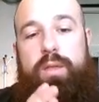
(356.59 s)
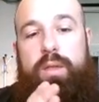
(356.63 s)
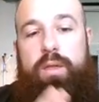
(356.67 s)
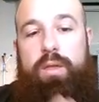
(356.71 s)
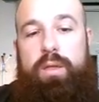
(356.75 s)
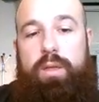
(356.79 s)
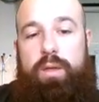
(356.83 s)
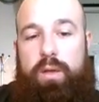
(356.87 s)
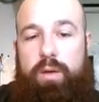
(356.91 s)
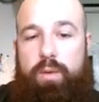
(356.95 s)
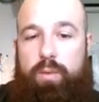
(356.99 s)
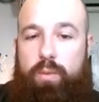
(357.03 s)

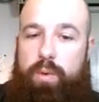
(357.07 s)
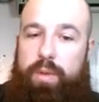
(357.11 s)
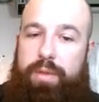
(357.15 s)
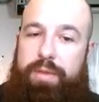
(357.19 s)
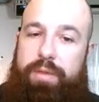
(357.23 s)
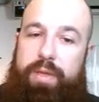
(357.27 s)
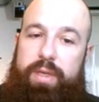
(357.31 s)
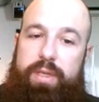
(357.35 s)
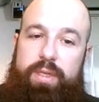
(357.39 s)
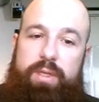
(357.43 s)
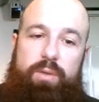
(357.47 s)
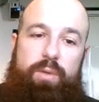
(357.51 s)
With this,
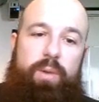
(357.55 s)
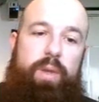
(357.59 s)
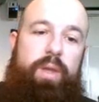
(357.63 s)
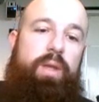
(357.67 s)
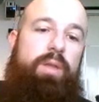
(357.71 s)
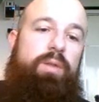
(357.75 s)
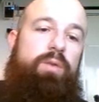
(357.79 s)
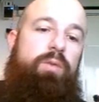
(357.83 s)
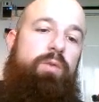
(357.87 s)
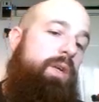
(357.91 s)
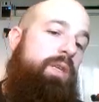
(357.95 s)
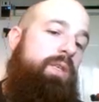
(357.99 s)
we can do
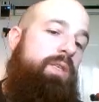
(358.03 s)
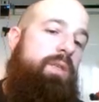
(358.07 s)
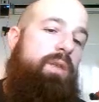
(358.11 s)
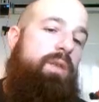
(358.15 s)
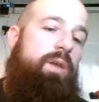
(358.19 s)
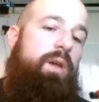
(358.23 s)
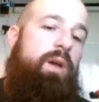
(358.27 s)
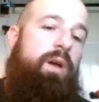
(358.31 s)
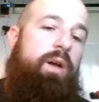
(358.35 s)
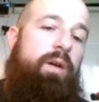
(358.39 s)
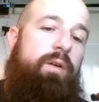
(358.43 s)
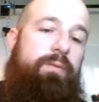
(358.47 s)
first
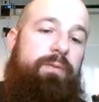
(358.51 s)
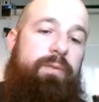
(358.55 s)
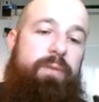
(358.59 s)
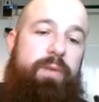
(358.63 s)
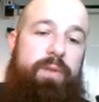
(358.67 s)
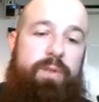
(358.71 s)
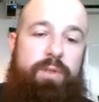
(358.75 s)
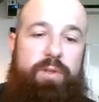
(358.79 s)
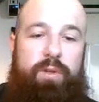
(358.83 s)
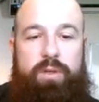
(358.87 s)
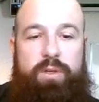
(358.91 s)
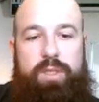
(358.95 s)
a
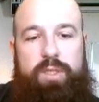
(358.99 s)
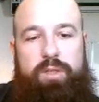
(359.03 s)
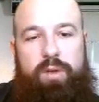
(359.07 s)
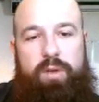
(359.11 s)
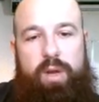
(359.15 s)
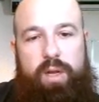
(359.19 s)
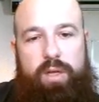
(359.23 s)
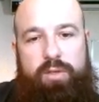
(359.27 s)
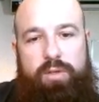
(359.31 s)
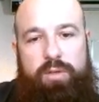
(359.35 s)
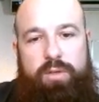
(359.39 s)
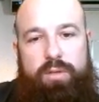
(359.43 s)
feature
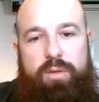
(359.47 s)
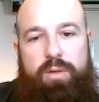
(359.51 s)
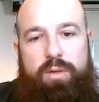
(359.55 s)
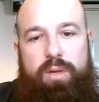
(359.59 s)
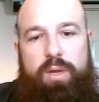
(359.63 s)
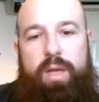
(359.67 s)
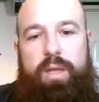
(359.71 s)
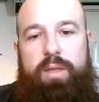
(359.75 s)
extraction